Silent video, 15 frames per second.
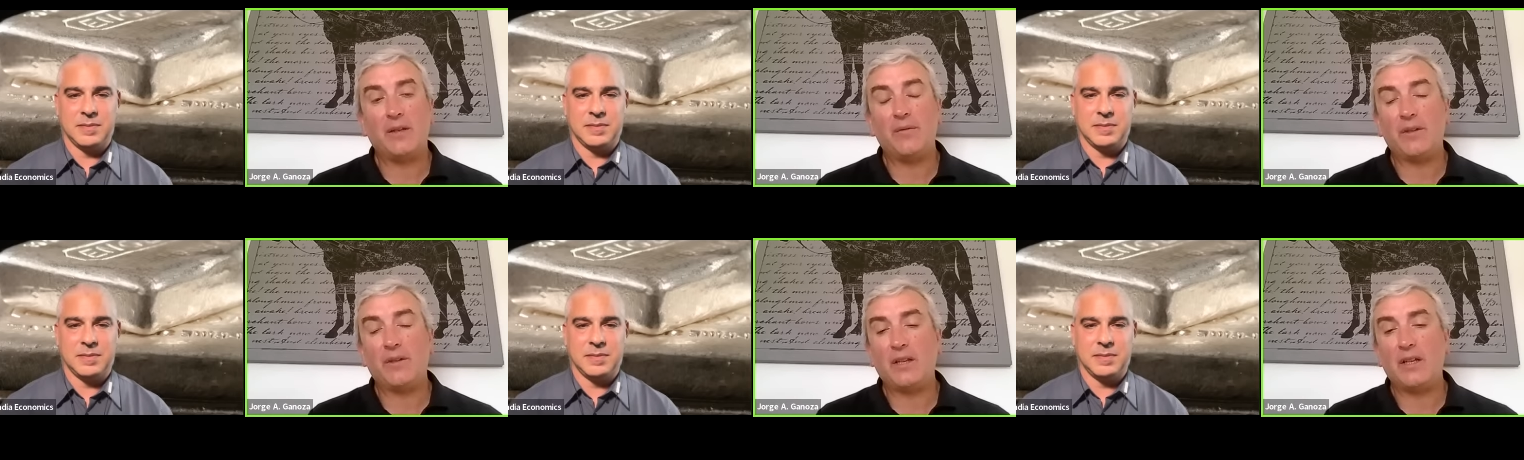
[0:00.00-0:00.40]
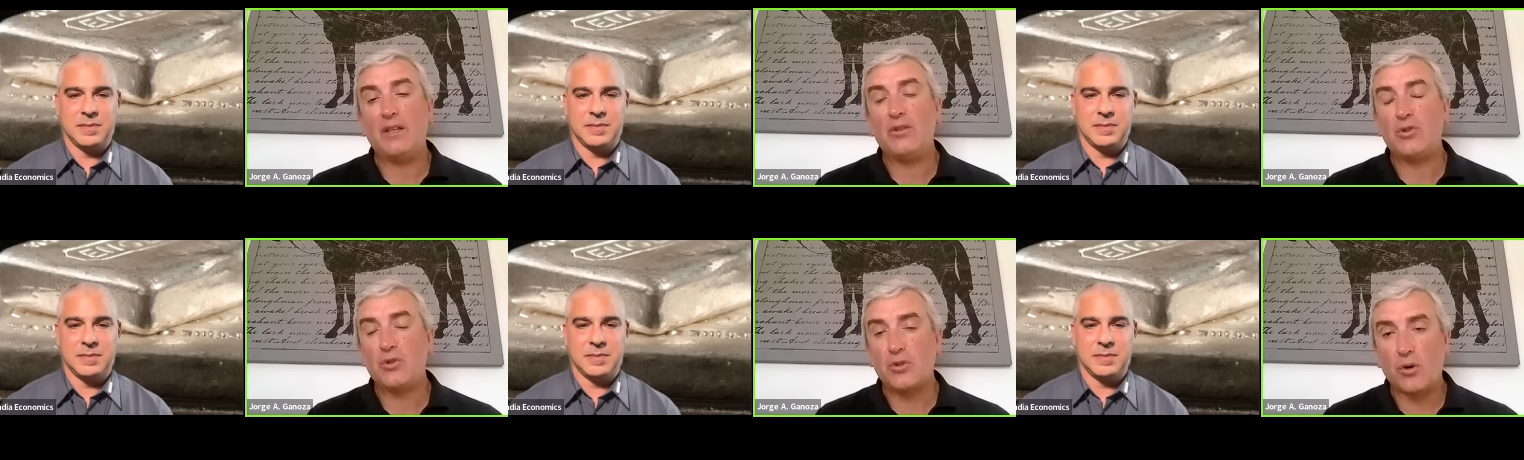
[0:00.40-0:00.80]
Speaker 1: if he
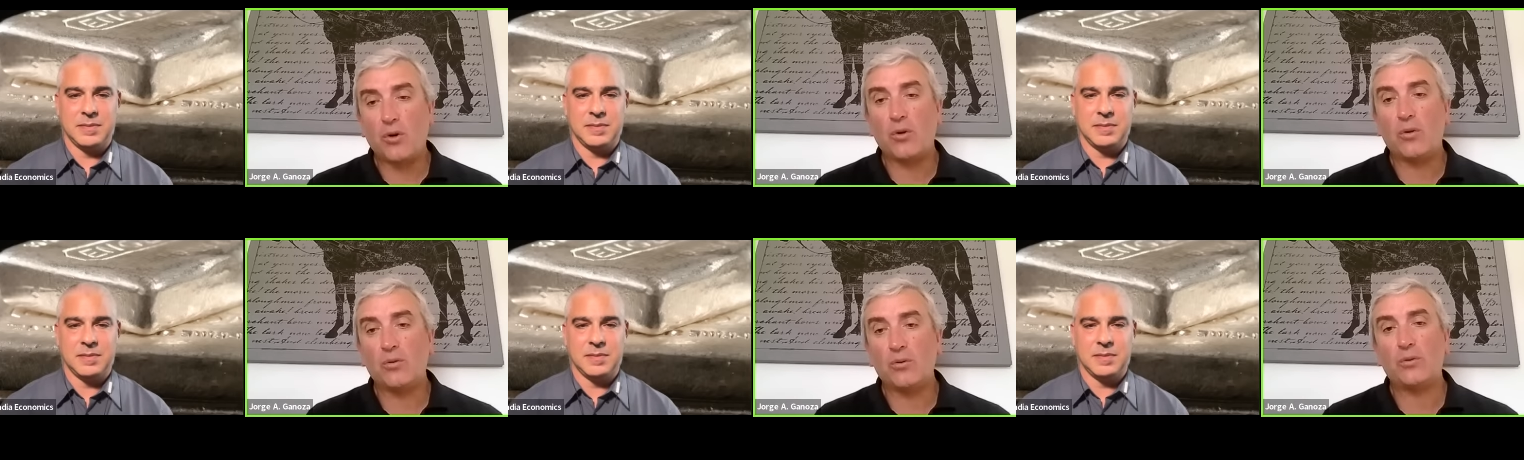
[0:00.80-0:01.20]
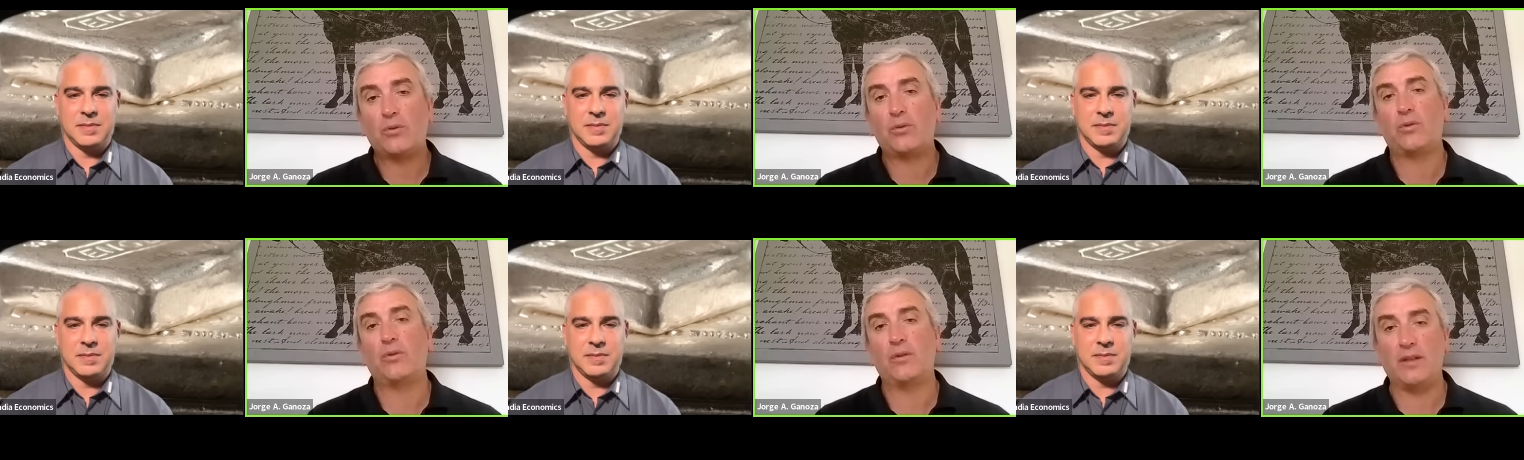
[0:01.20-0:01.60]

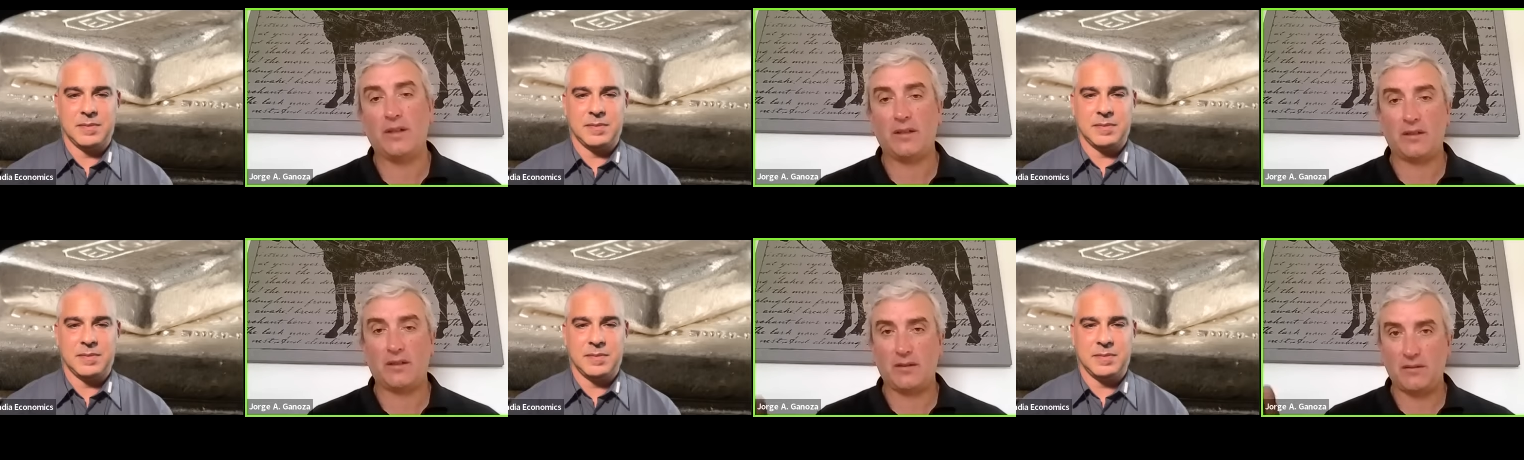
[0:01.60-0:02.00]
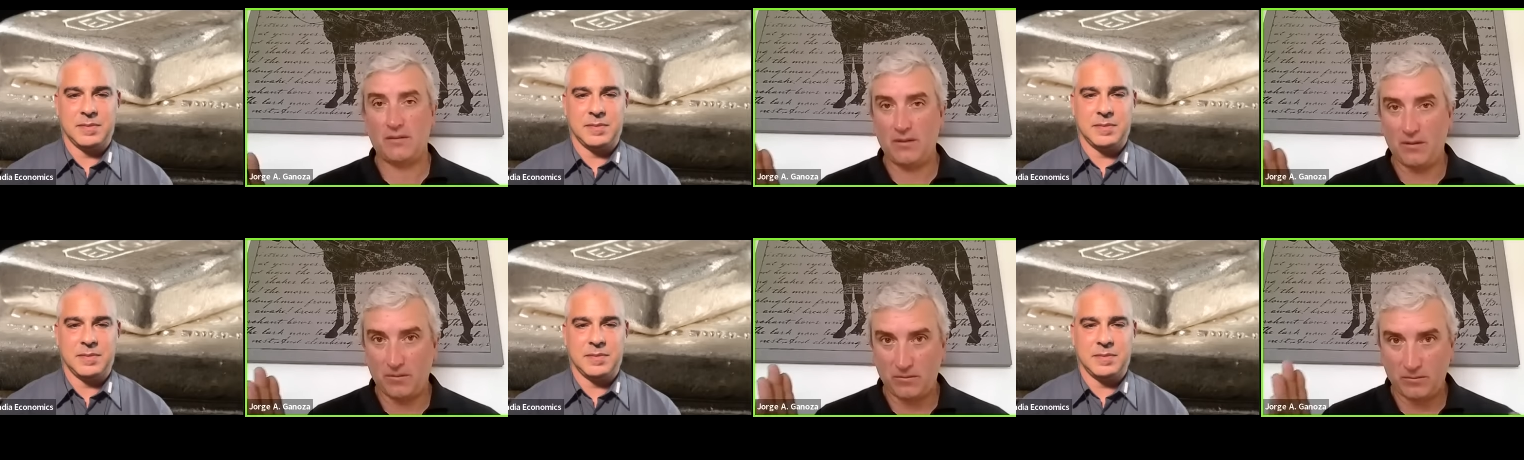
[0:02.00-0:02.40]
shows that,
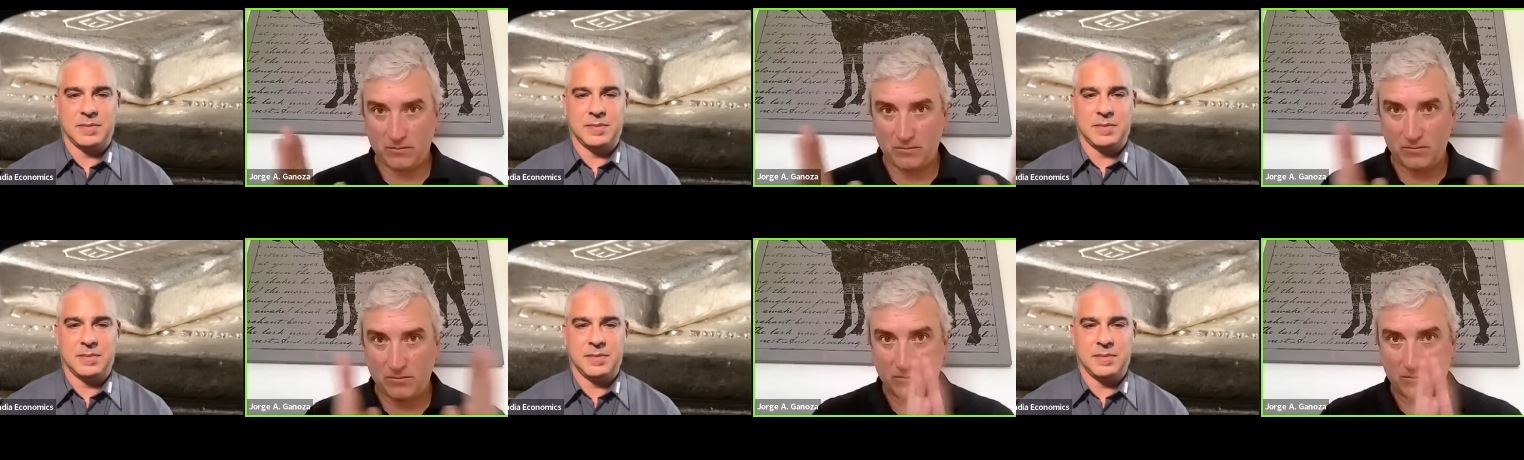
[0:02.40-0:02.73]
you know,